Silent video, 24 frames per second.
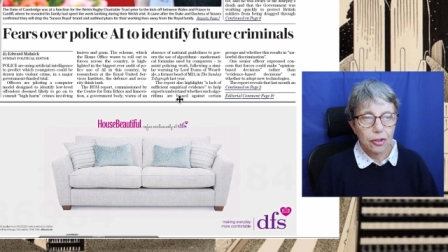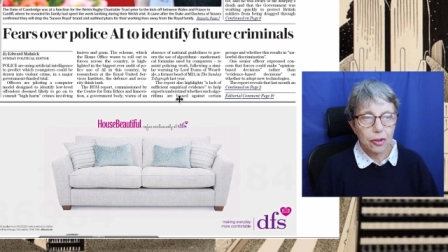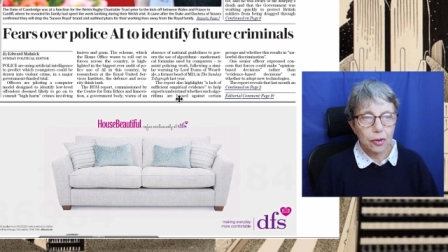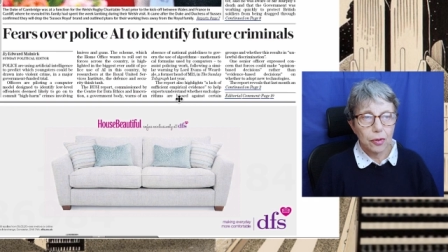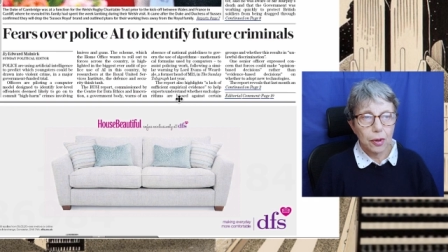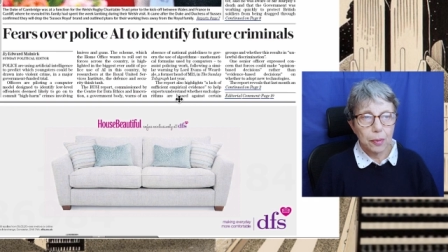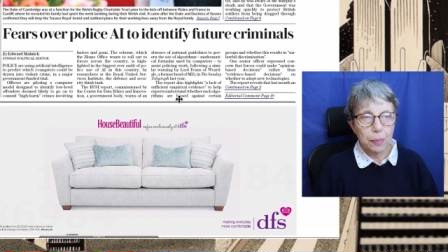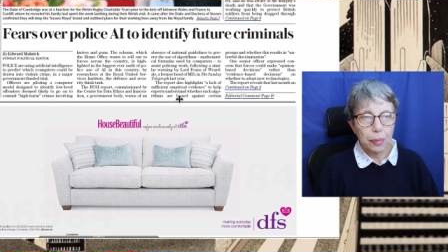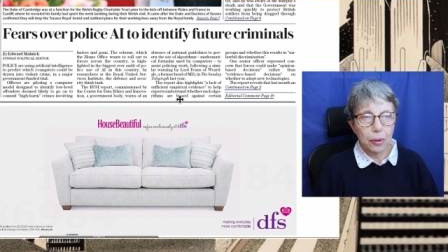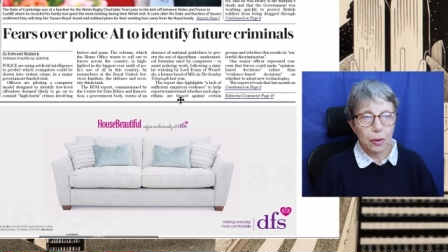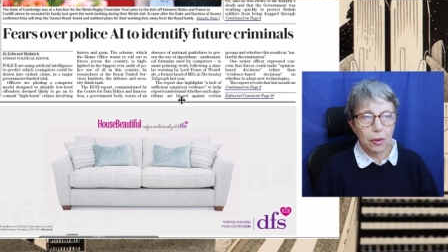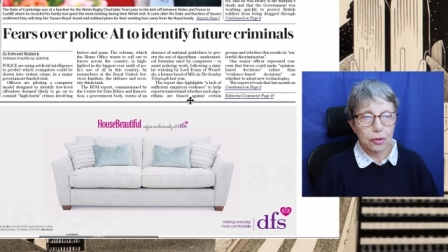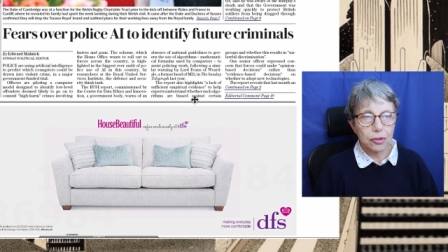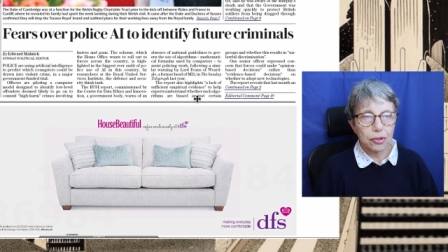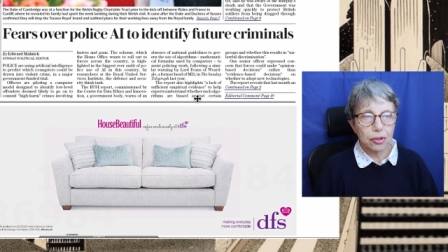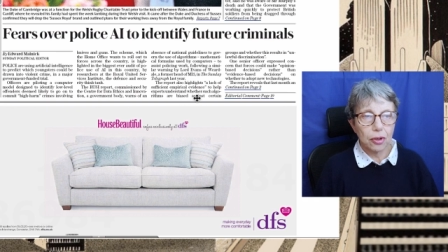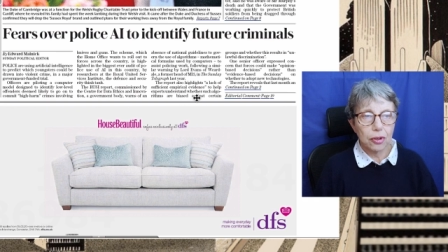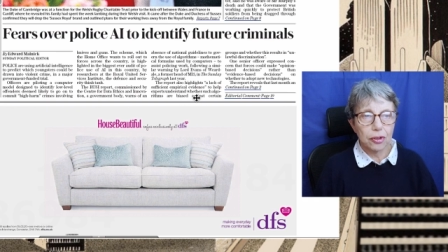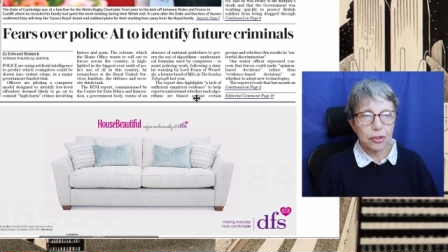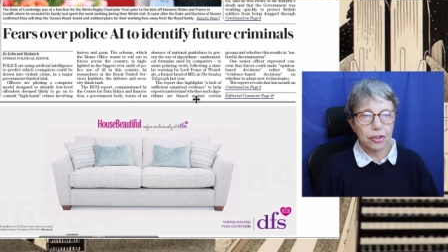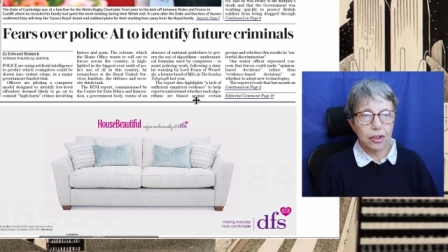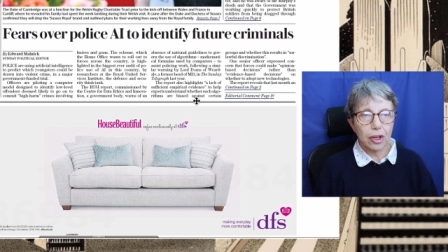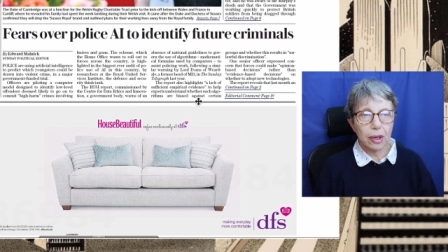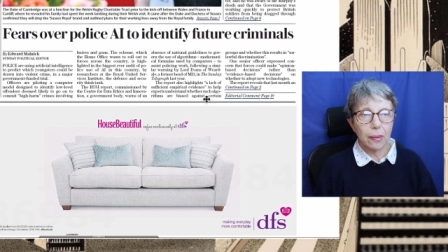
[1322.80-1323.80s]
The report
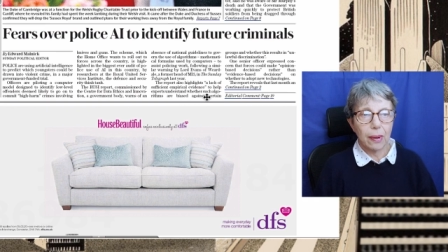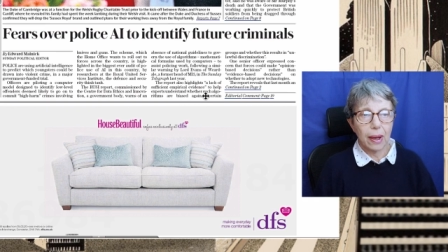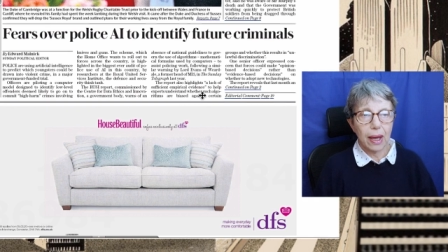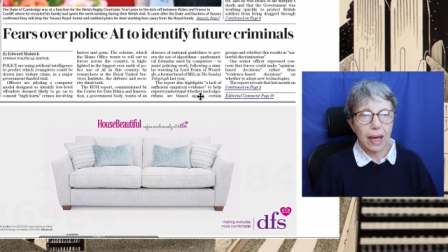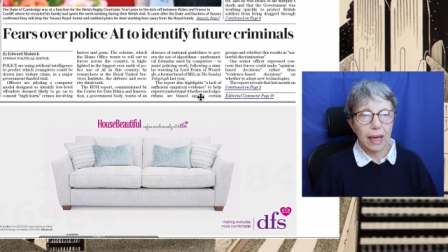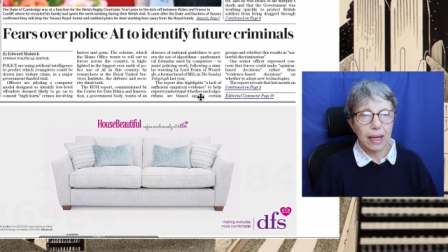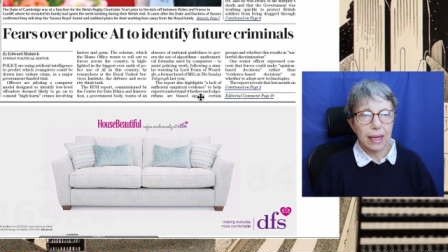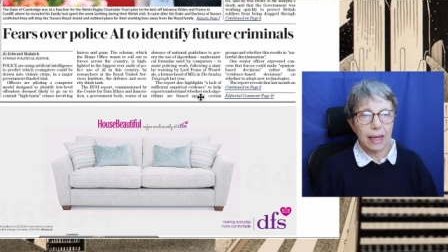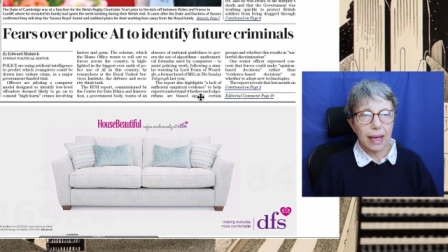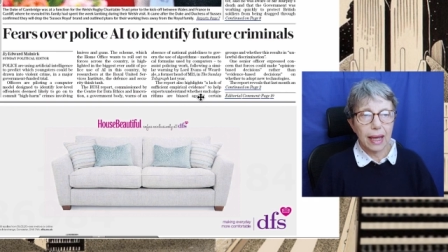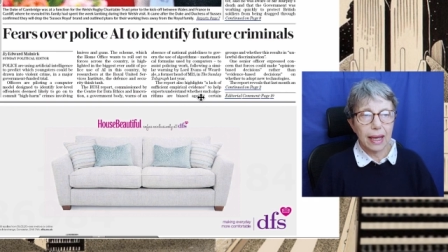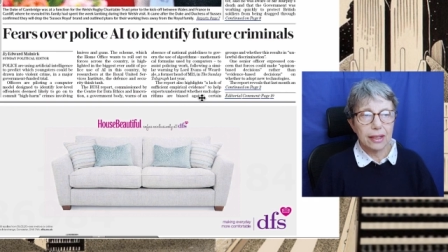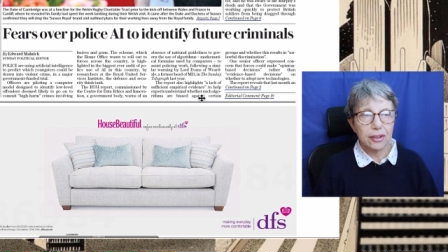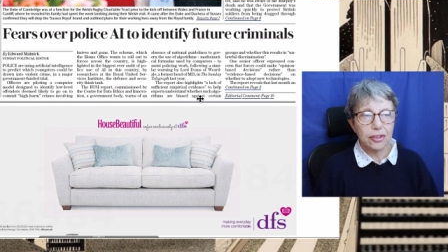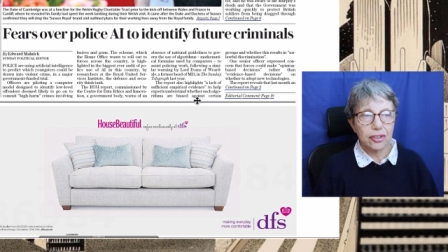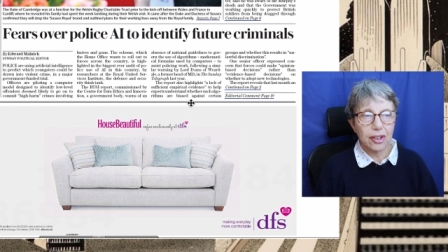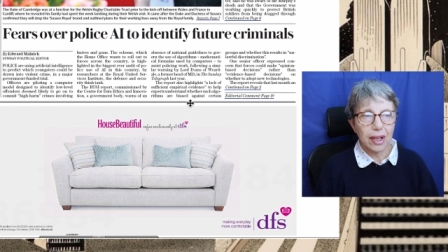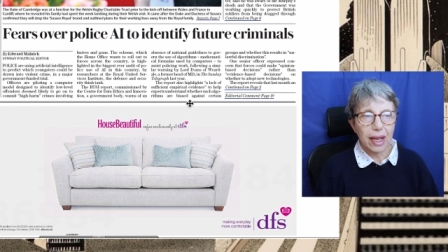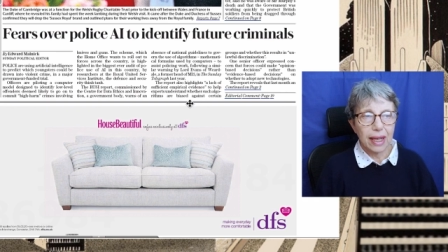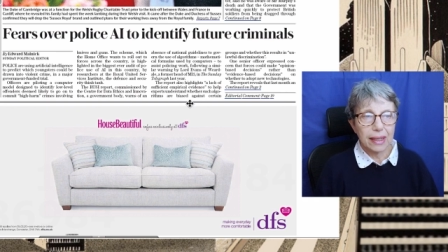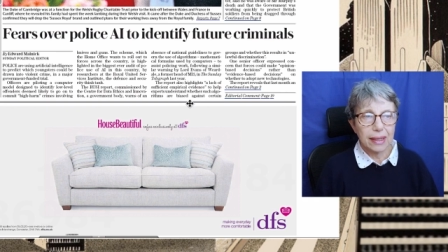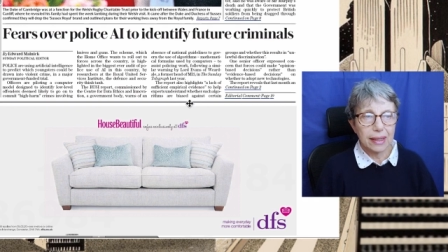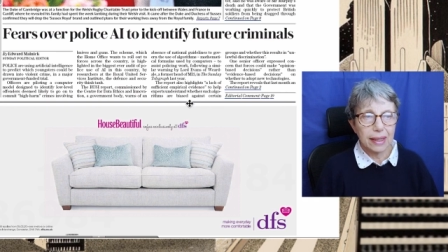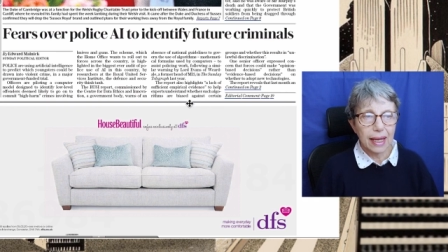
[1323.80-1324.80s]
also
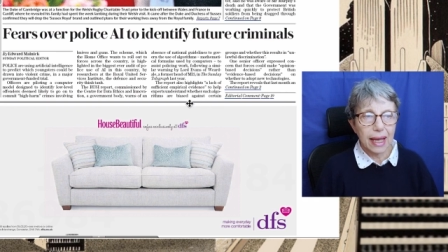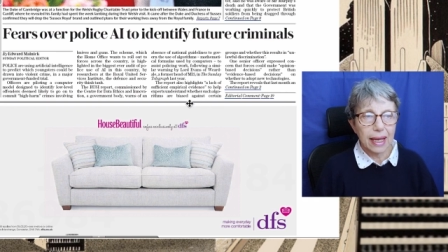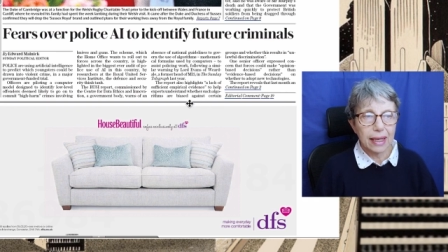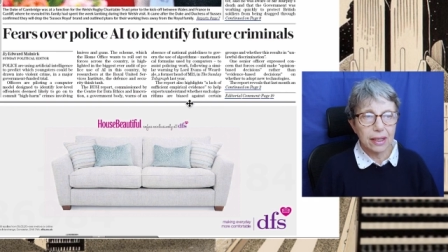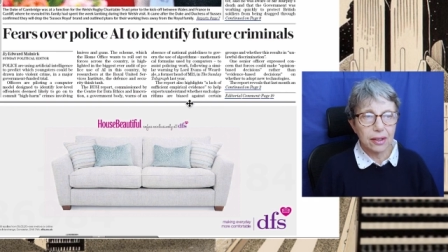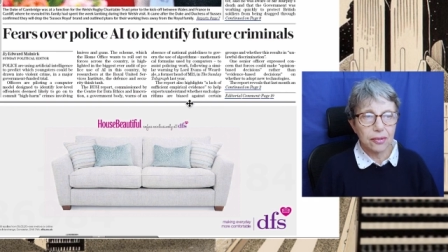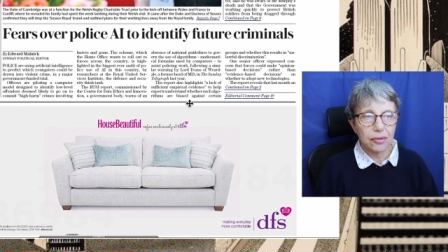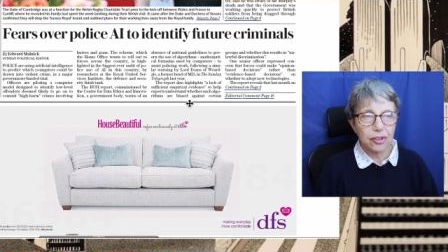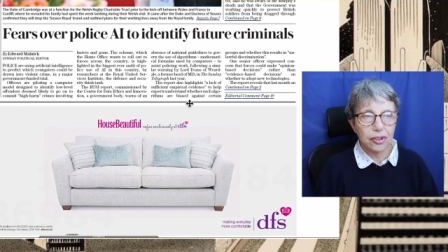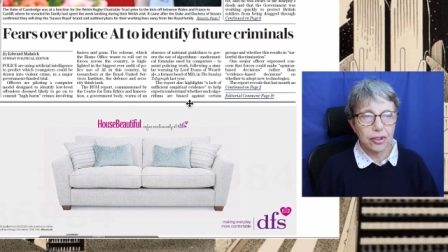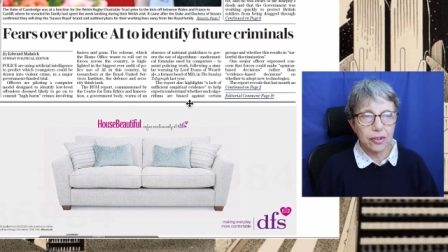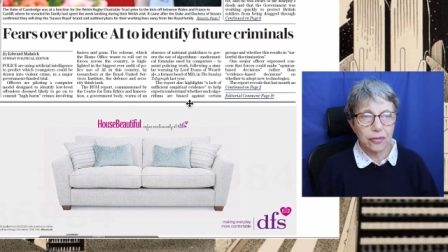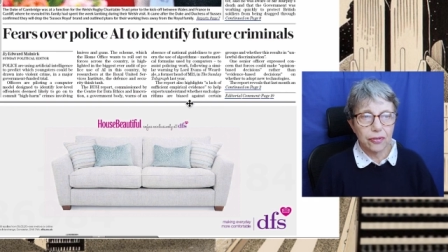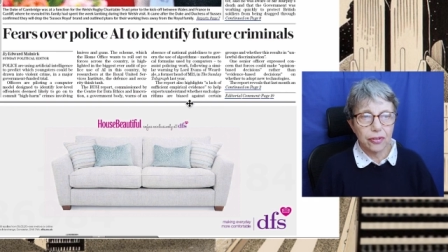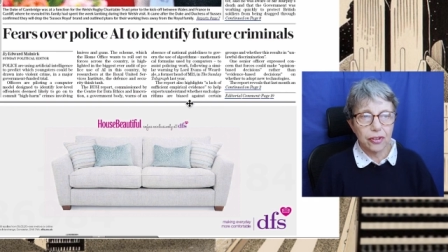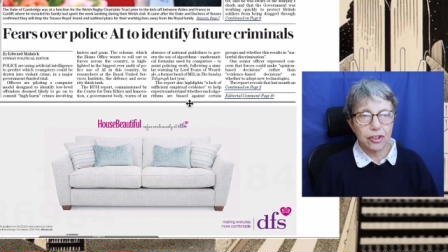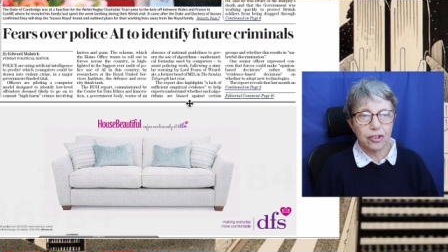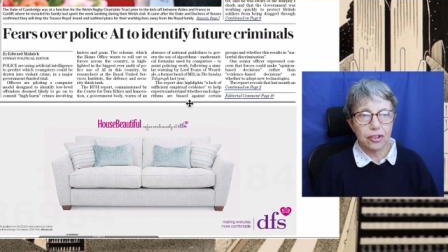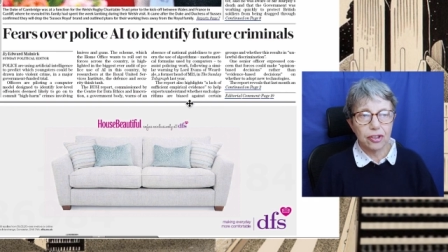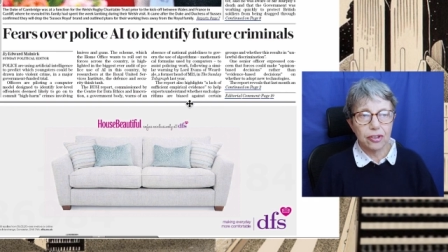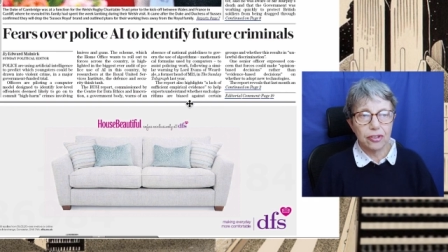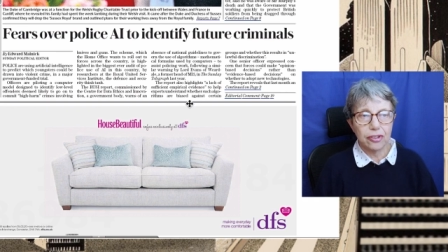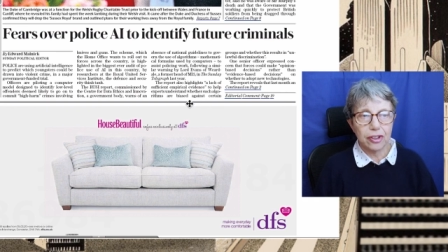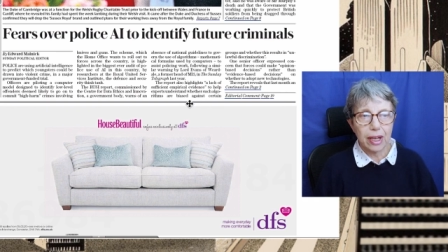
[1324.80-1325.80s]
highlights a lack of
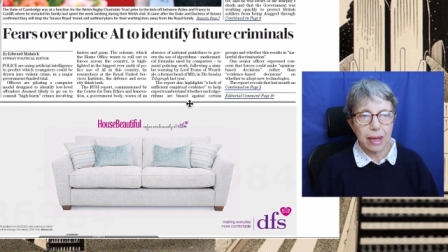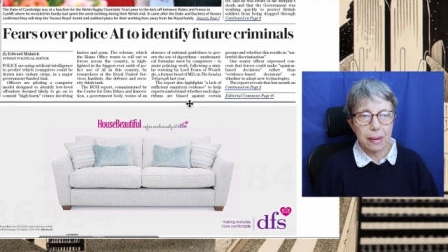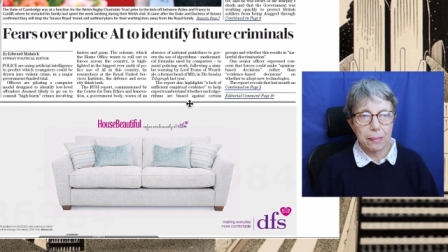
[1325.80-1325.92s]
sufficient